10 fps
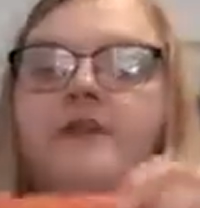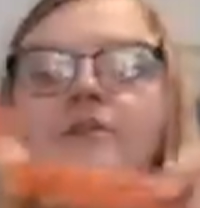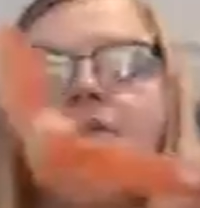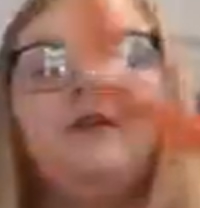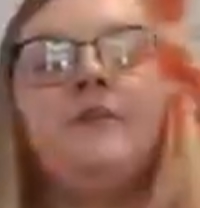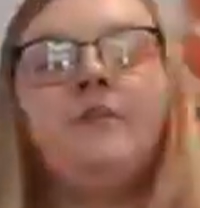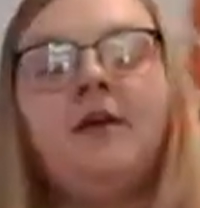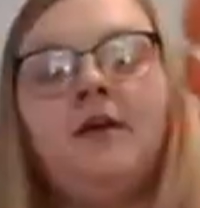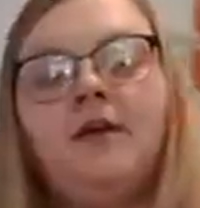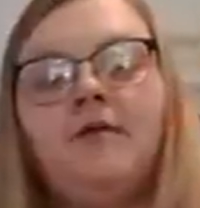it's really
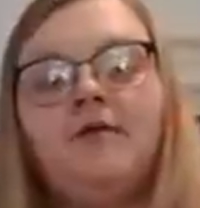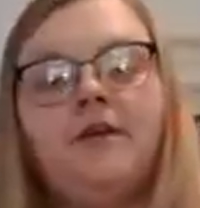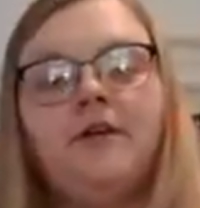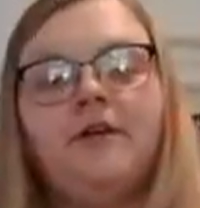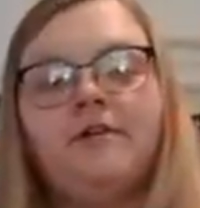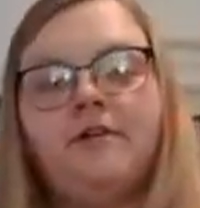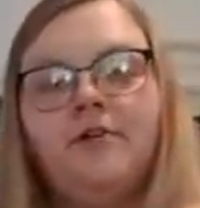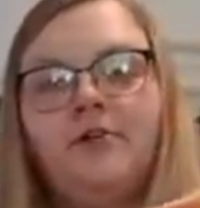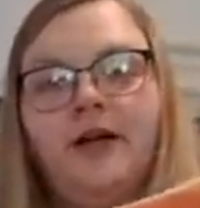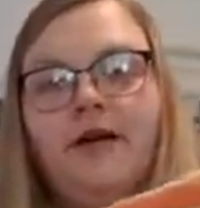big for a
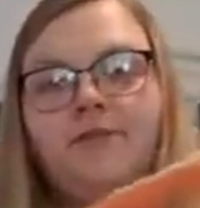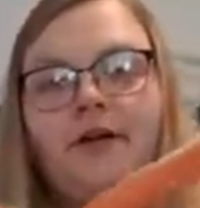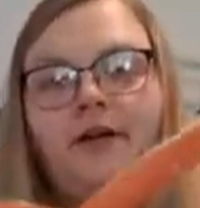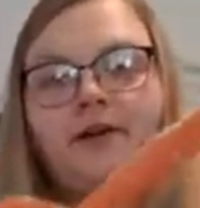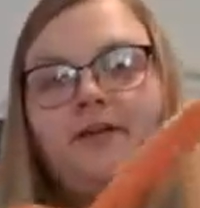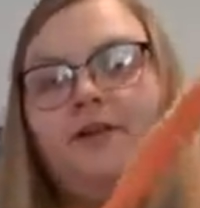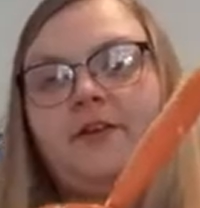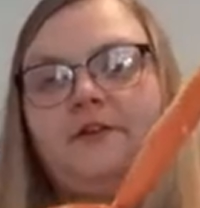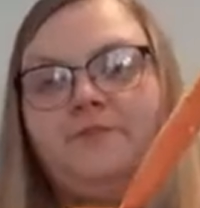snow crab. Like, look.